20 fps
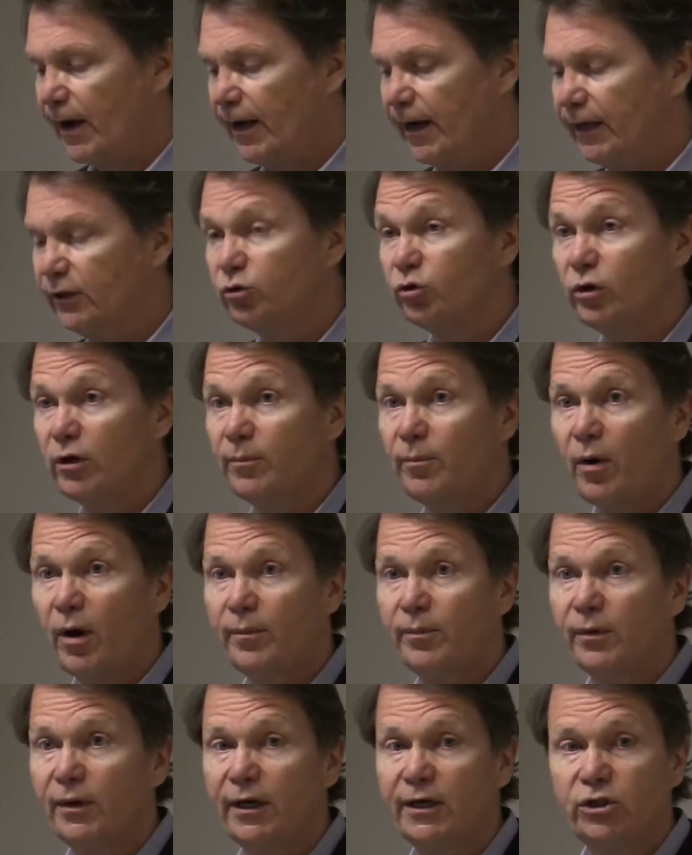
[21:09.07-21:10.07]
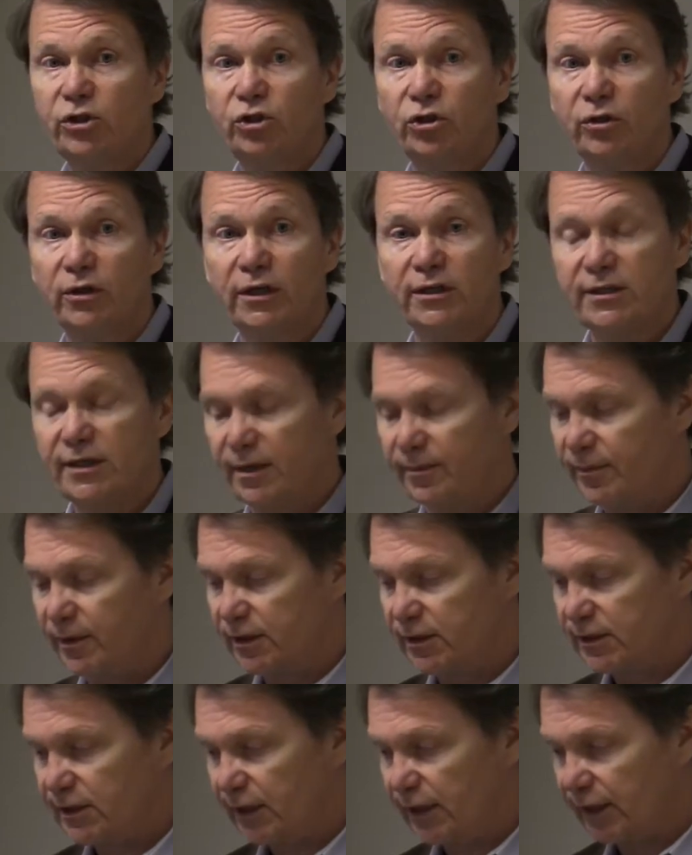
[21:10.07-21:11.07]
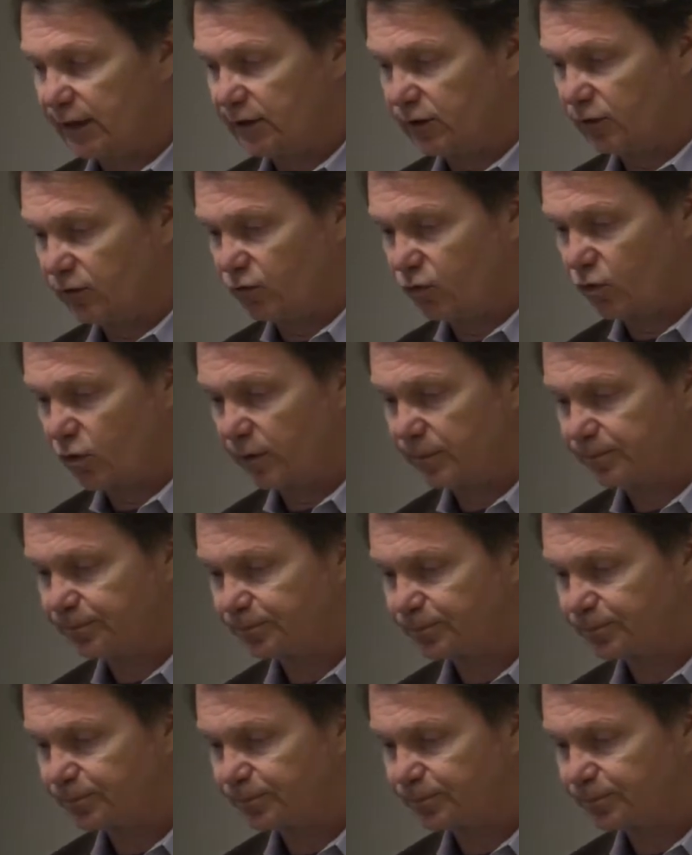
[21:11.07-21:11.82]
into the population as they're being selected for.